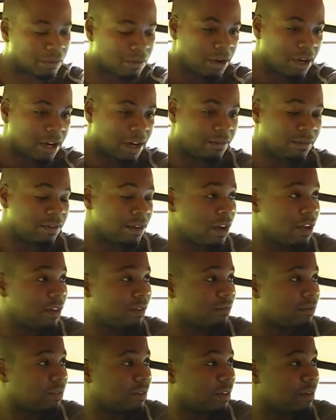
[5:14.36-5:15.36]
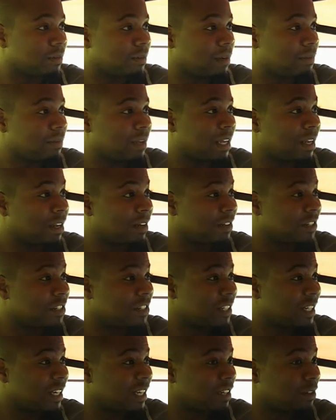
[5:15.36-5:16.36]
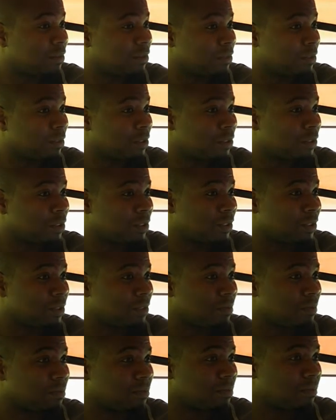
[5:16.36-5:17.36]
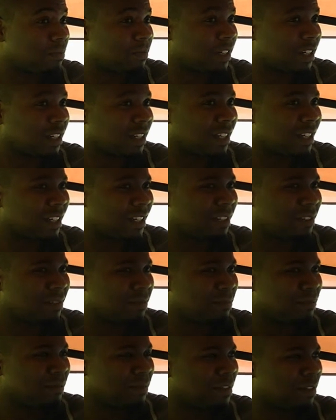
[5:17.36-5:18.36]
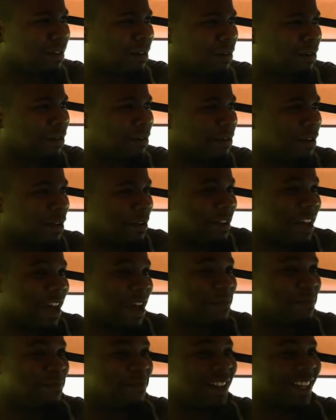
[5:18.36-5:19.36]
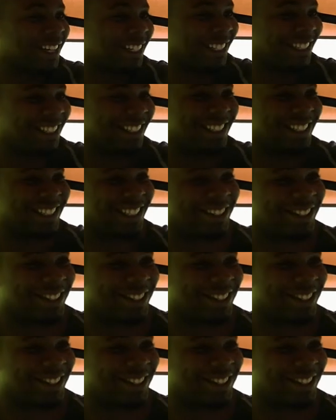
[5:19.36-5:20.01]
what I've learnt from coming up here last year was that the ability to tell